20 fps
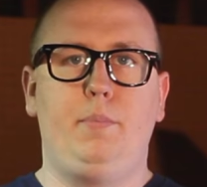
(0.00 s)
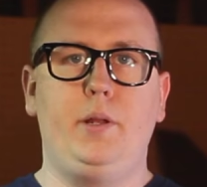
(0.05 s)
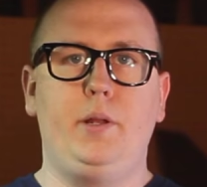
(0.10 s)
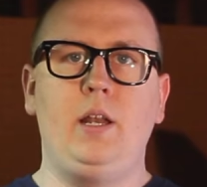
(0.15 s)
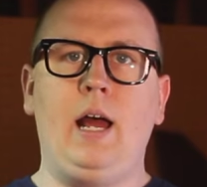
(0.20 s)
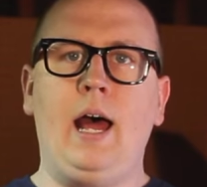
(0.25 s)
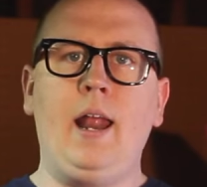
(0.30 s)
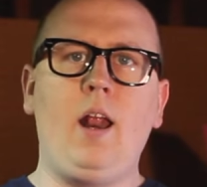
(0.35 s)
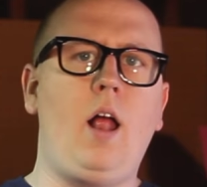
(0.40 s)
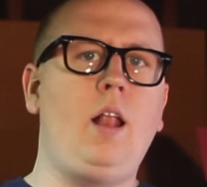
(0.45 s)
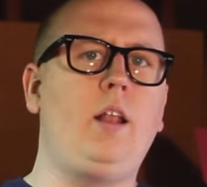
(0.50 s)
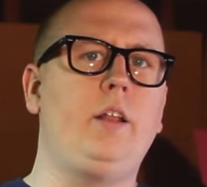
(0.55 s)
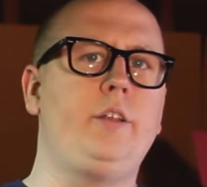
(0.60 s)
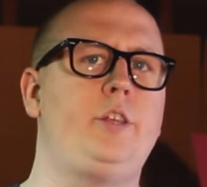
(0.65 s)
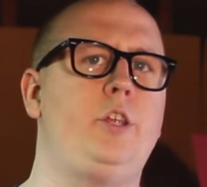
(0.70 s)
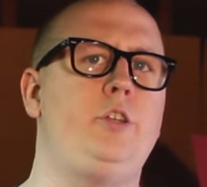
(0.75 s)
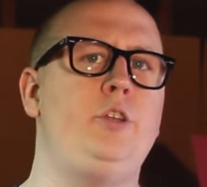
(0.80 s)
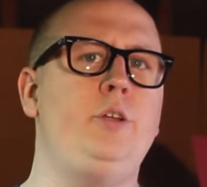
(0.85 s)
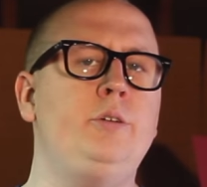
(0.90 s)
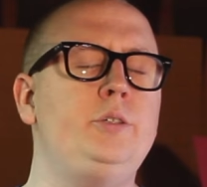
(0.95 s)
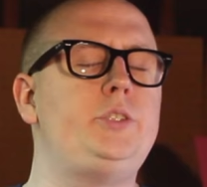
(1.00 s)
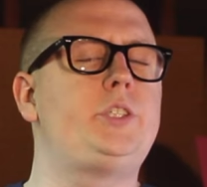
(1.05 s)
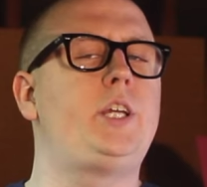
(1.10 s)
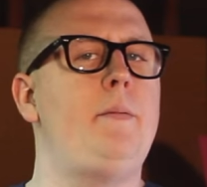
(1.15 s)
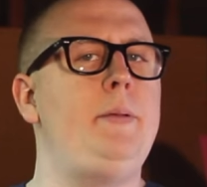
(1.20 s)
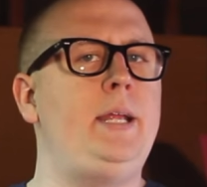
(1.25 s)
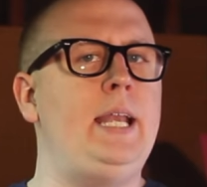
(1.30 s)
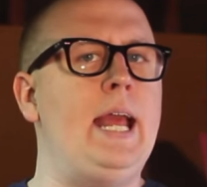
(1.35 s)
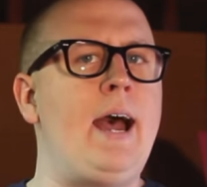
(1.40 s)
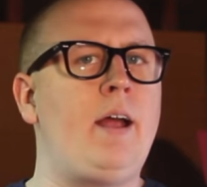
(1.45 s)
But not all of the news
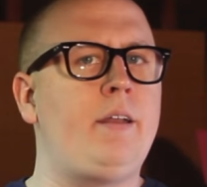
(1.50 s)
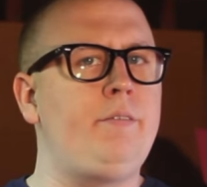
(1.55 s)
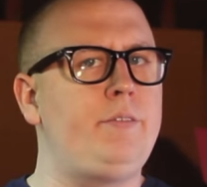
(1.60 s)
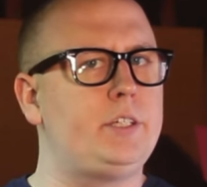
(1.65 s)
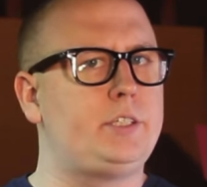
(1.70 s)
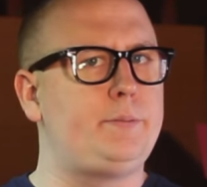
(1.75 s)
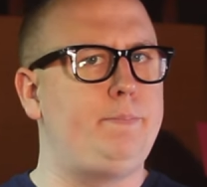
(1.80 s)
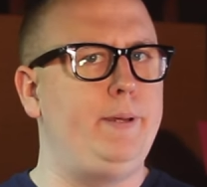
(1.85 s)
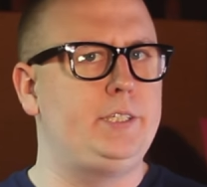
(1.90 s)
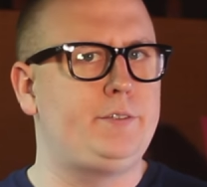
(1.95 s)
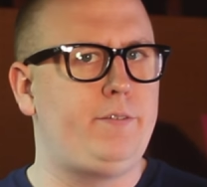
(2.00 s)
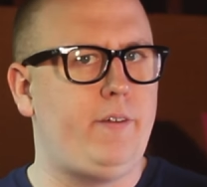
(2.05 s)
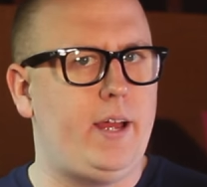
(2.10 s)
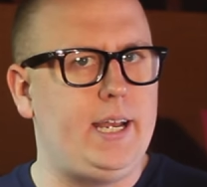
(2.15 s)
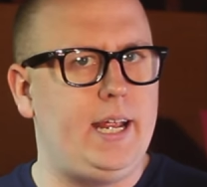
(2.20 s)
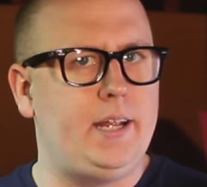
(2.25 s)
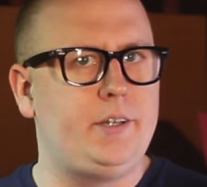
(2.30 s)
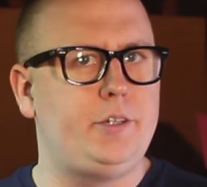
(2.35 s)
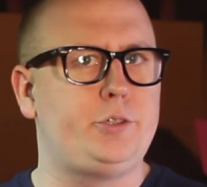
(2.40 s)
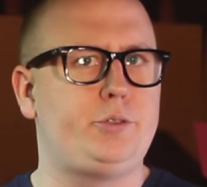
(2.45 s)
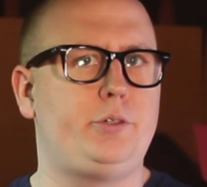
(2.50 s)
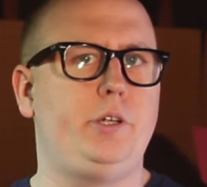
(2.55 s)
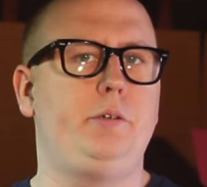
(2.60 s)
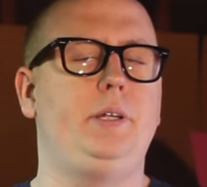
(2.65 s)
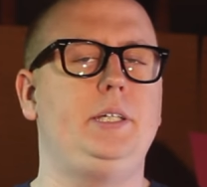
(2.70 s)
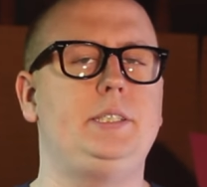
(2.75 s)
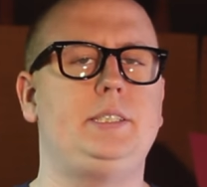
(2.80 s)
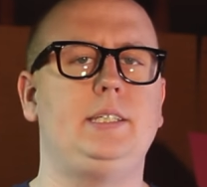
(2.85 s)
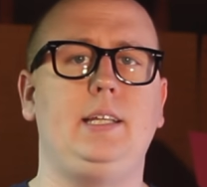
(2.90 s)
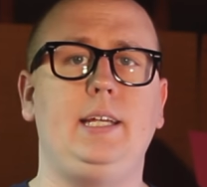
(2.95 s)
coming out of the spaceflight industry
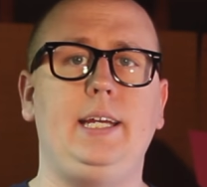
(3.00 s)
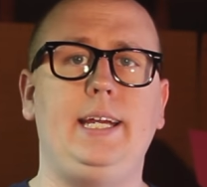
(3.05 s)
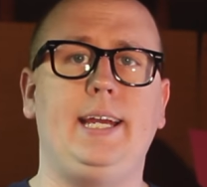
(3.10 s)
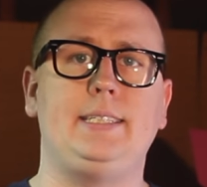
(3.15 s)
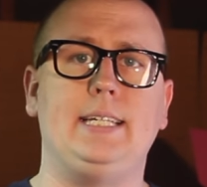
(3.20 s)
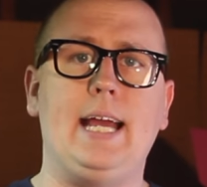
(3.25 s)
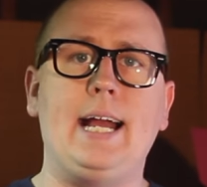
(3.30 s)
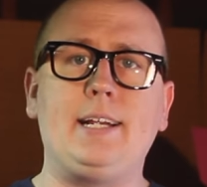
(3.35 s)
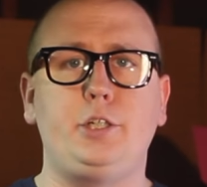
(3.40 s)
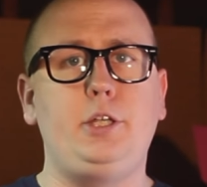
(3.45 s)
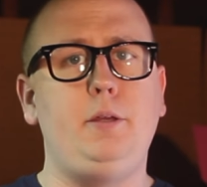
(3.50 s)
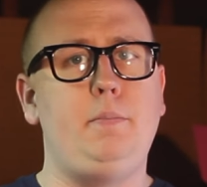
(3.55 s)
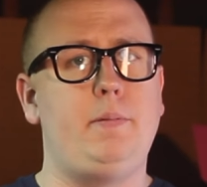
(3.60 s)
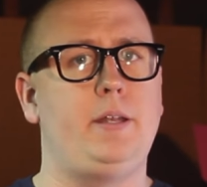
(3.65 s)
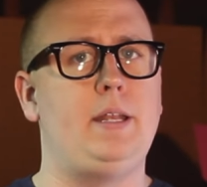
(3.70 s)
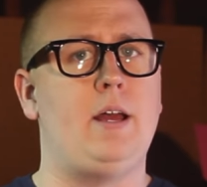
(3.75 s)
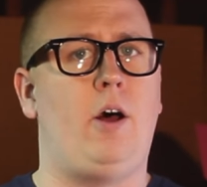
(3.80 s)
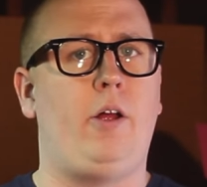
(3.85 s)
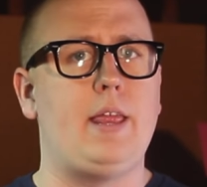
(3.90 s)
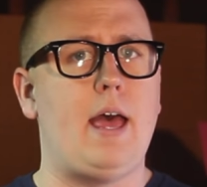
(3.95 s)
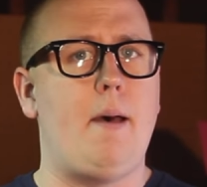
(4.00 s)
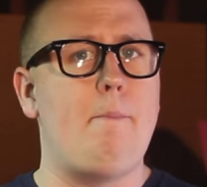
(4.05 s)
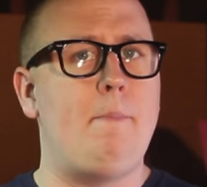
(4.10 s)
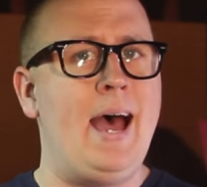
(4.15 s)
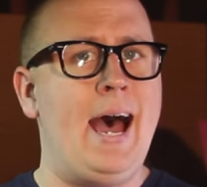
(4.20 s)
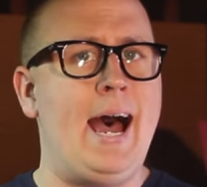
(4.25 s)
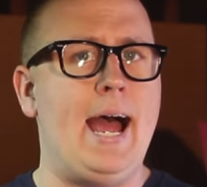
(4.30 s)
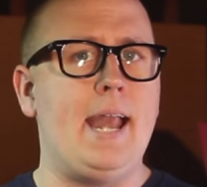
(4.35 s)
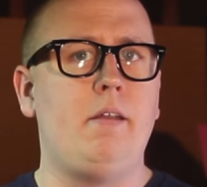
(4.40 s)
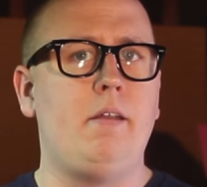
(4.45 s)
recently has actually been all that bad.